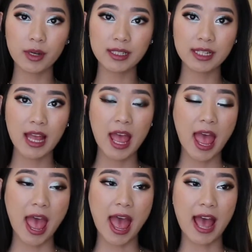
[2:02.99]
one.
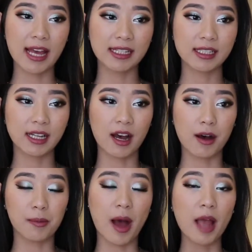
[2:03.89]
And
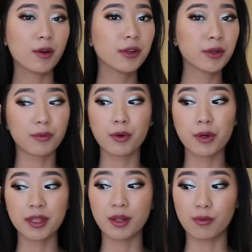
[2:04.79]
um, I already
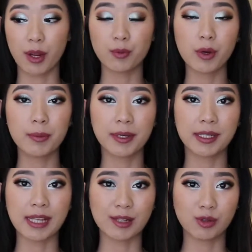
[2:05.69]
ruined the red one
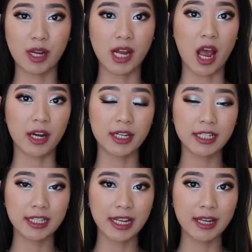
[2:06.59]
because I tried
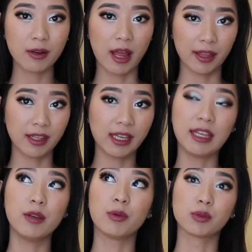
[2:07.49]
ironing it and the
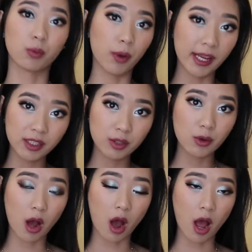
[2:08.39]
heat was way
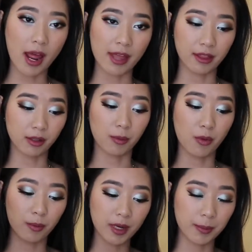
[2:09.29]
too hot, and like the
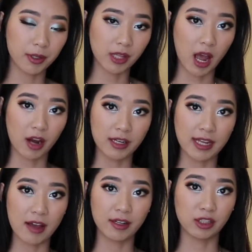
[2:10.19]
moment I put the iron
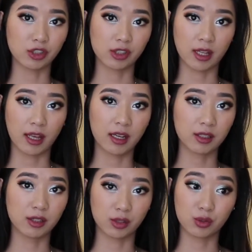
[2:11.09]
down, it just like
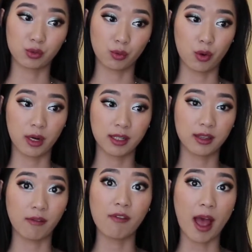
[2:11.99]
destroyed
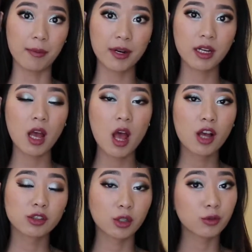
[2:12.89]
the fabric.
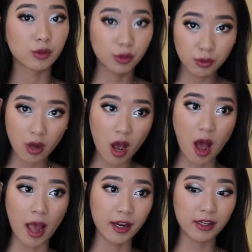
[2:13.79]
So do
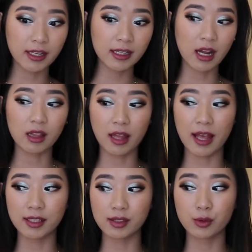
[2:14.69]
not iron it
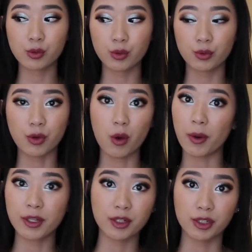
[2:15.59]
unless you know
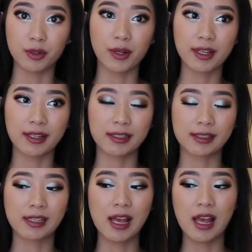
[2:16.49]
what you're doing,
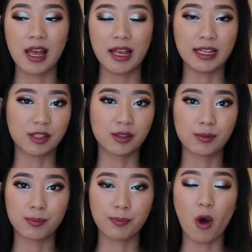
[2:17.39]
because it's
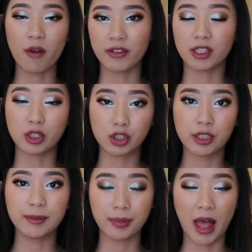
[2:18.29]
obviously
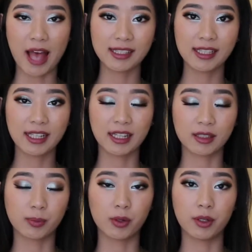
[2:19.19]
cheap plastic, and
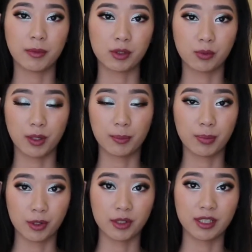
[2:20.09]
that's pretty much what it
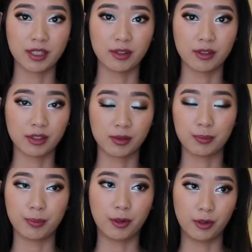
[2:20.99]
burned into. It just
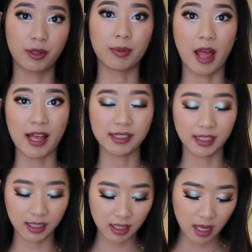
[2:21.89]
burned the
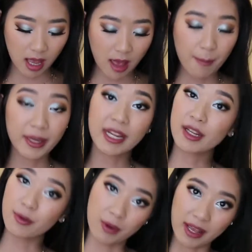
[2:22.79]
plastic. But
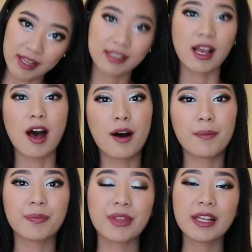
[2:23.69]
anyways,
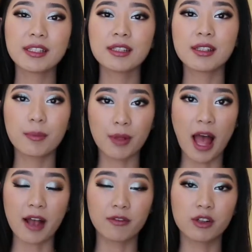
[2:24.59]
um, this is the black